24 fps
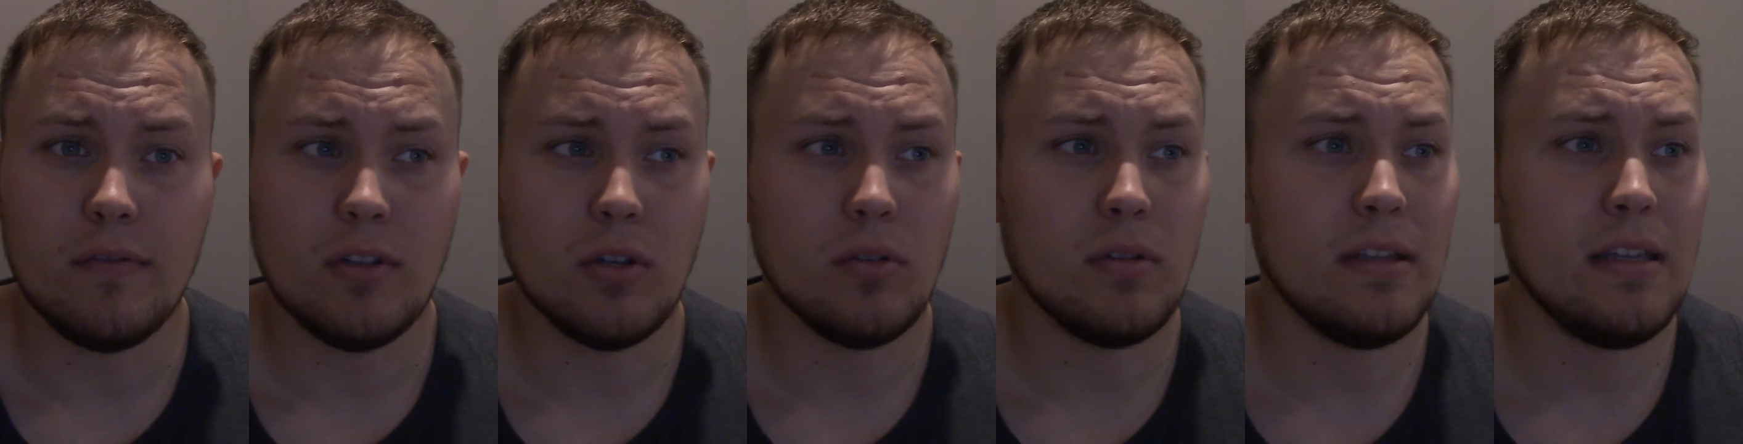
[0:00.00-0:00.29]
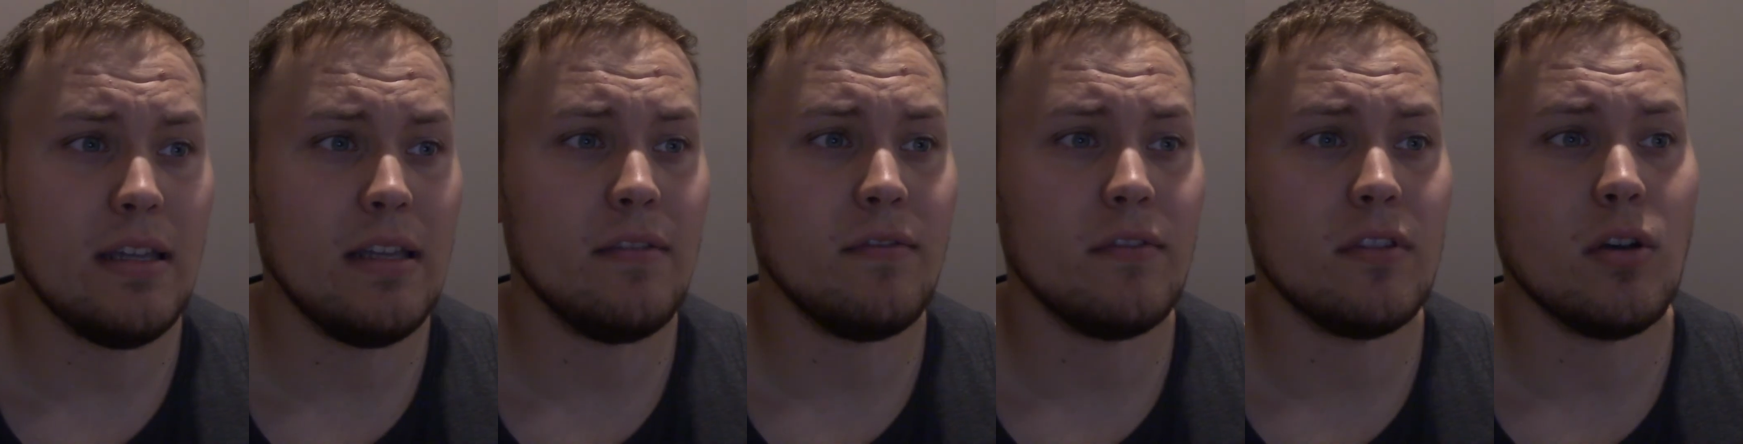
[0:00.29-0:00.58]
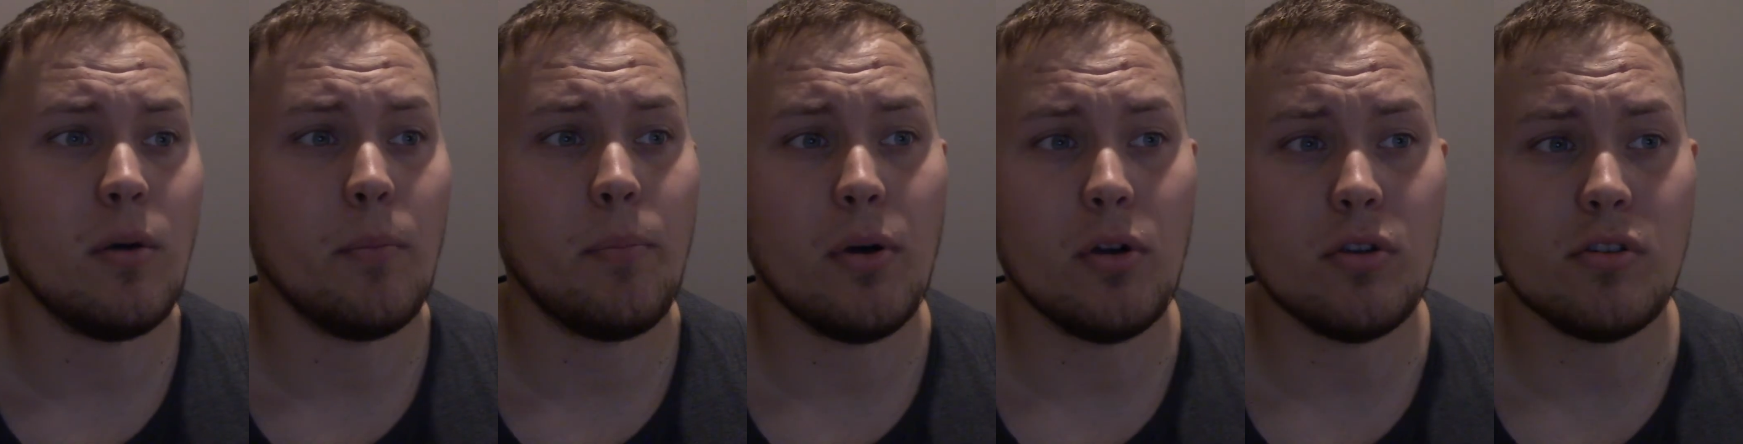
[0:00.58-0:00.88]
Notably, even
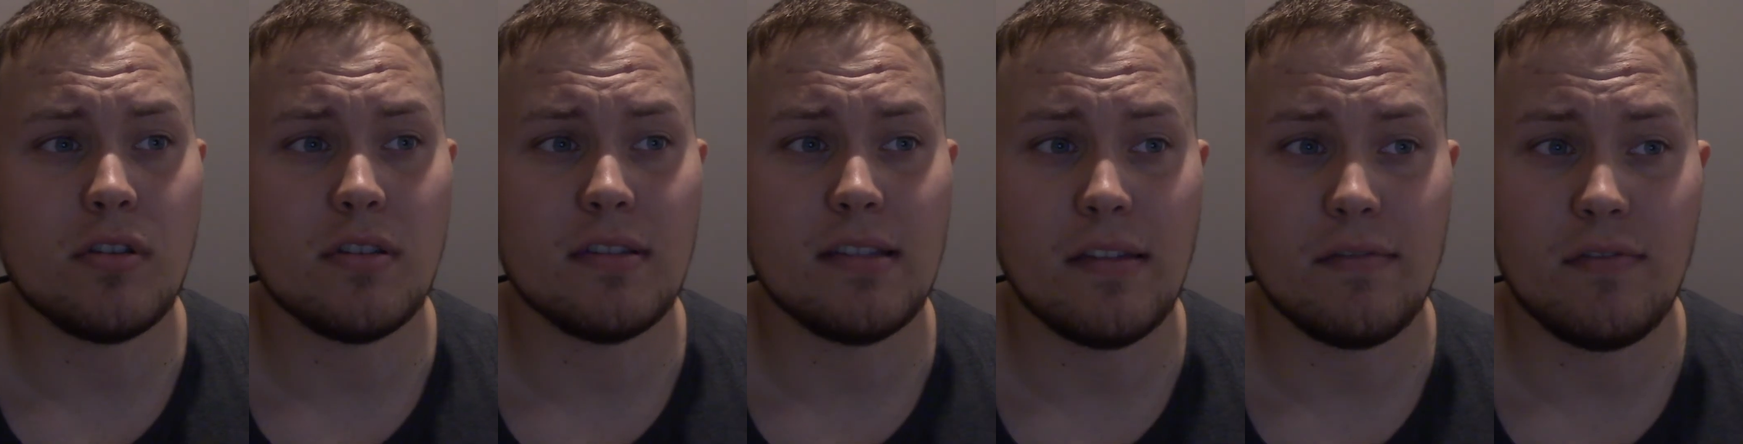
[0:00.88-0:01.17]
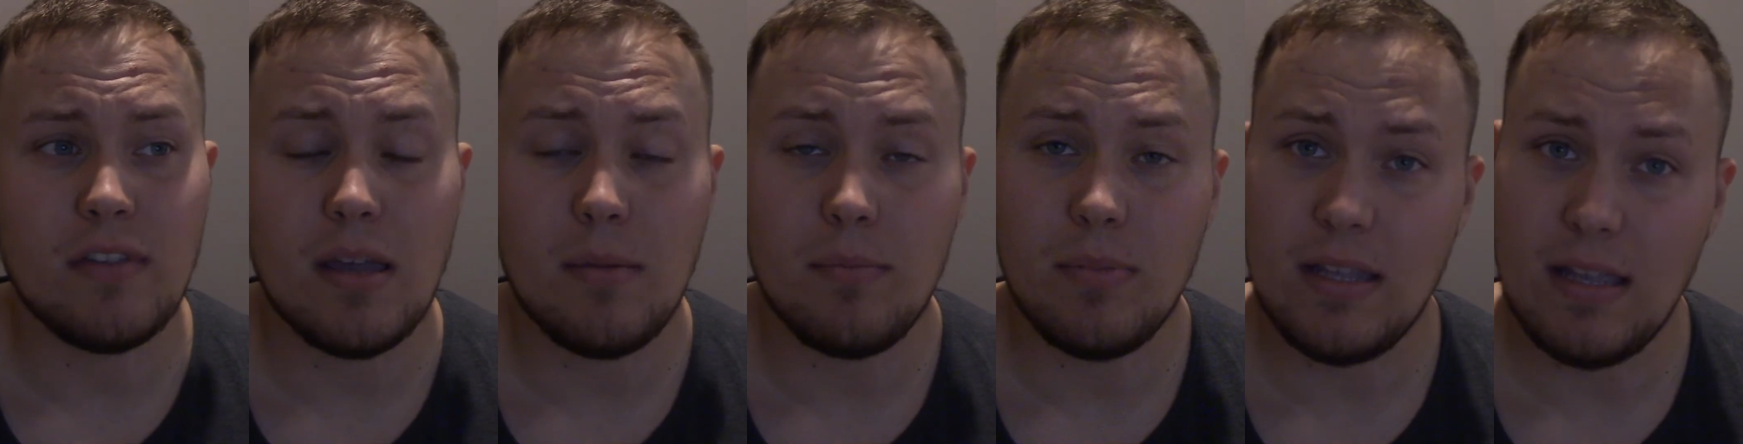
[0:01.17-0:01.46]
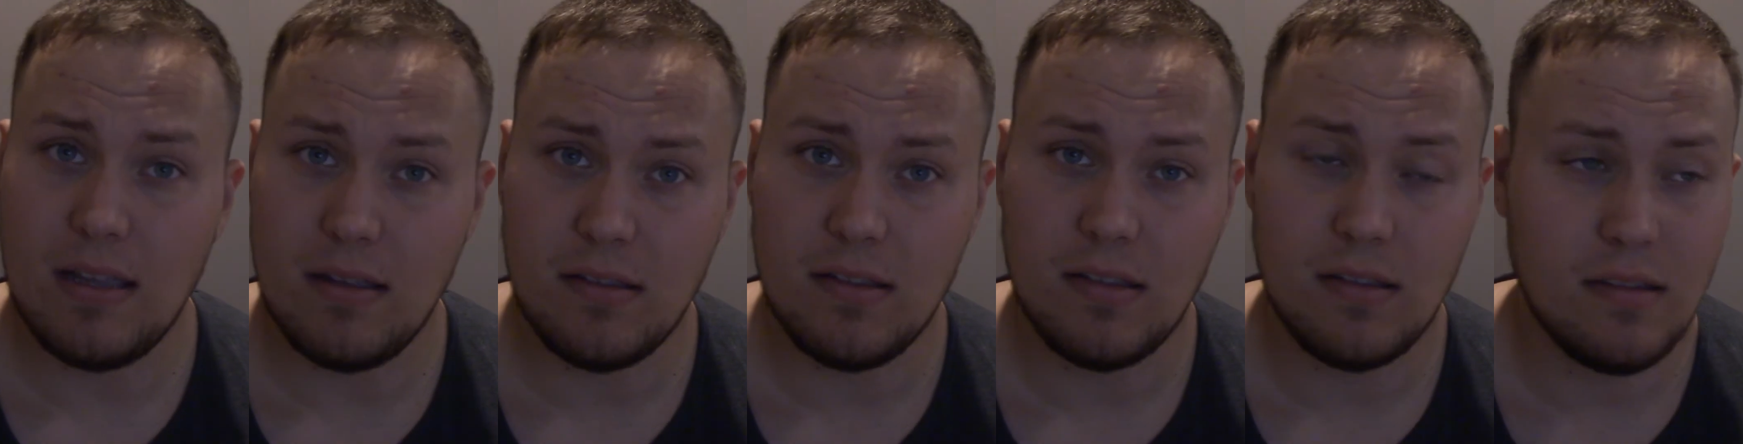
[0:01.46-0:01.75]
though potions have not been
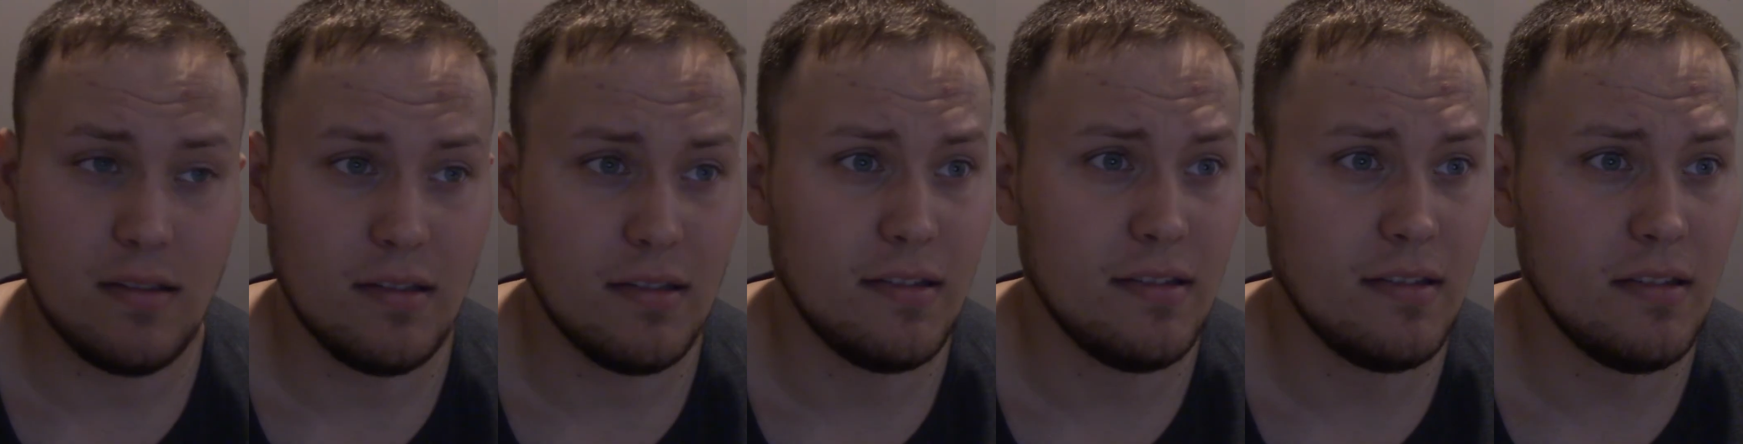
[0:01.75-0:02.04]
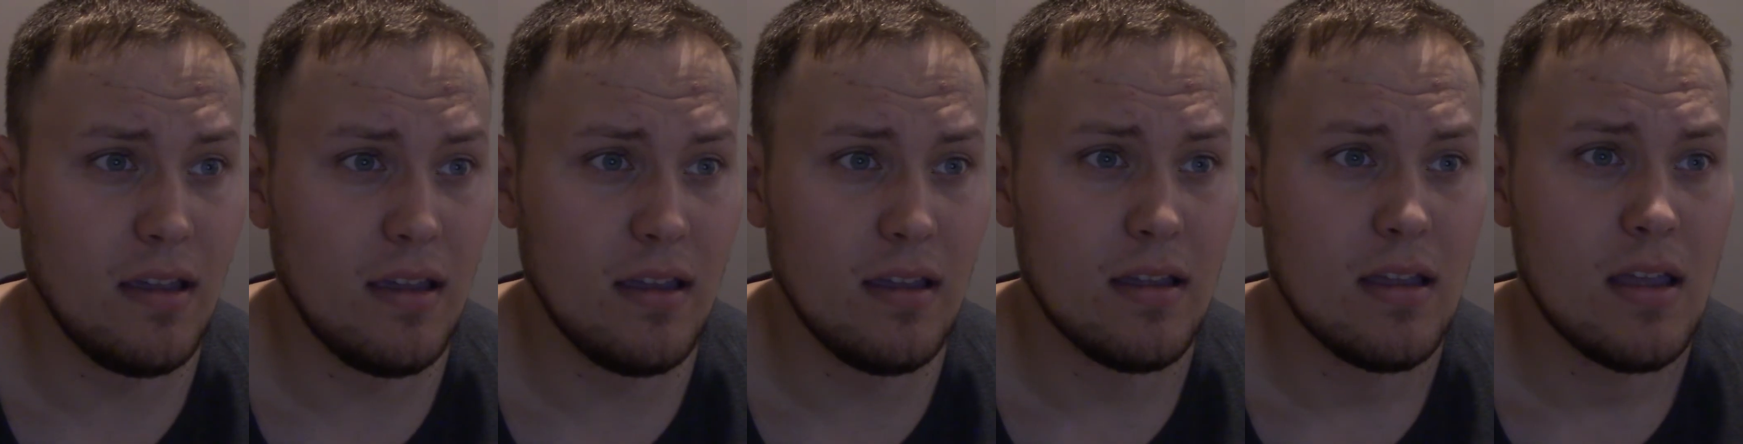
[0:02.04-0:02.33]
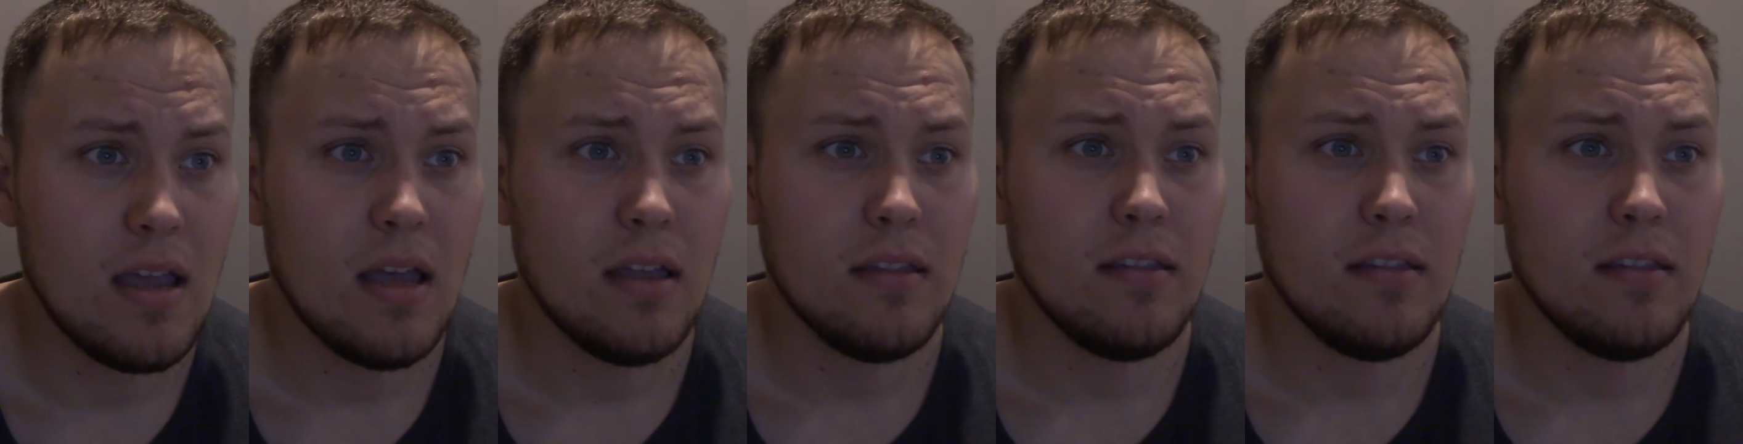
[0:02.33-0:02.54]
added to this set,